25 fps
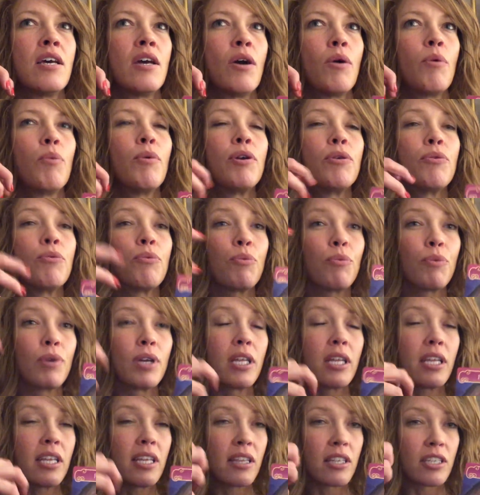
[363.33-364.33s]
when
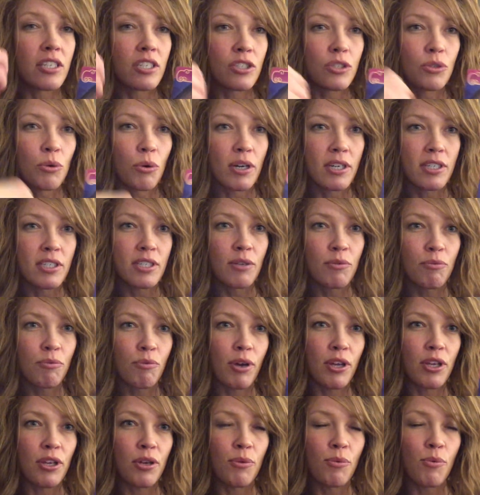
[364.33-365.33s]
really the source of
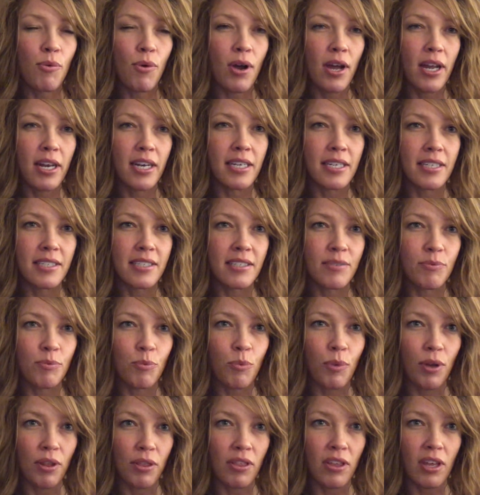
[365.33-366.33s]
what you want is
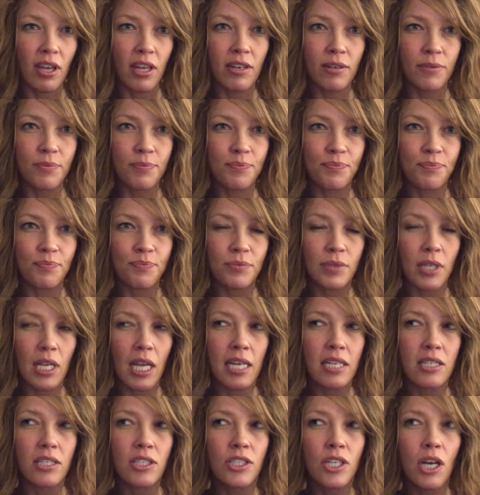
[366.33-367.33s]
within.
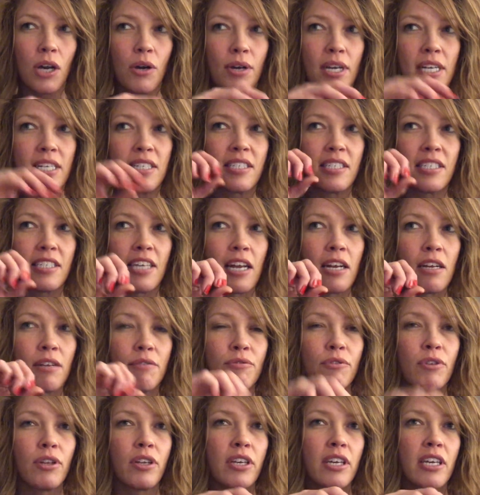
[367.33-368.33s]
And so instead
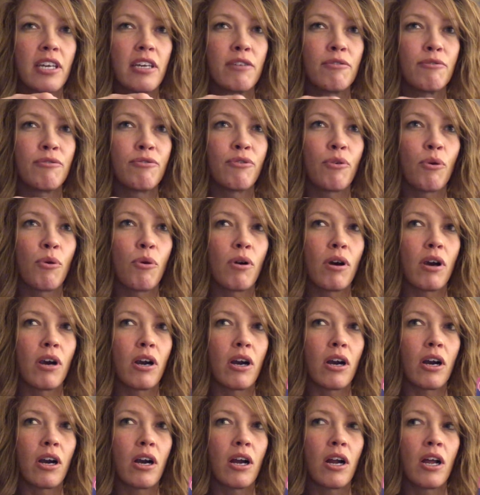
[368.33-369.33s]
of looking
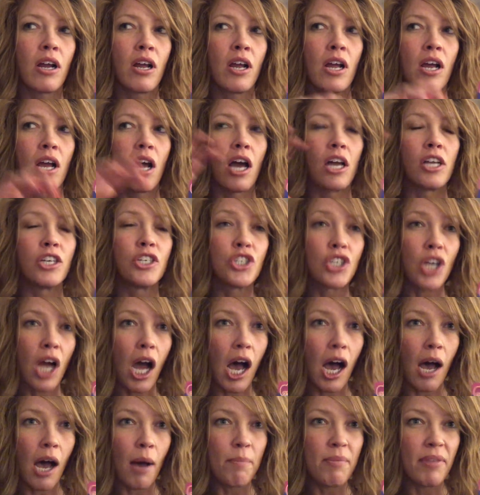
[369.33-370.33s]
for a
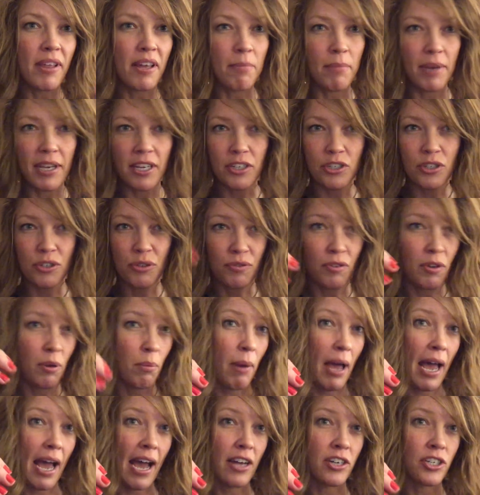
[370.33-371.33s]
job that makes you feel
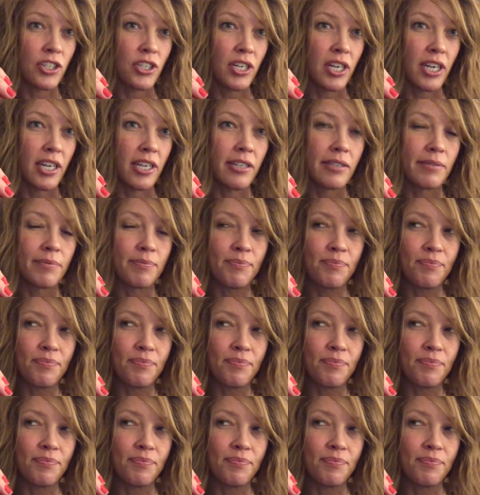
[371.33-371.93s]
passionate